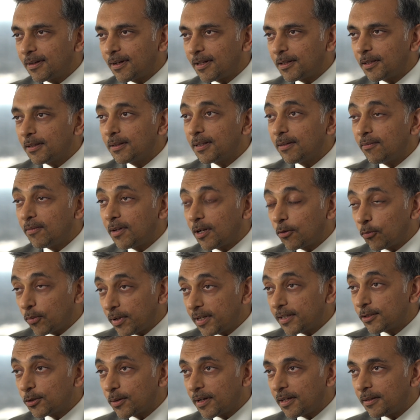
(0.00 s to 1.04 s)
and I think they've done
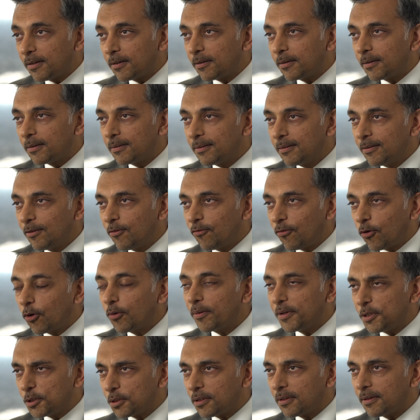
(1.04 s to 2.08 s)
well together
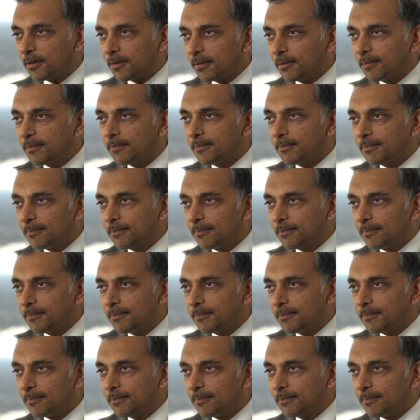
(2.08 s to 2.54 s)
for each other.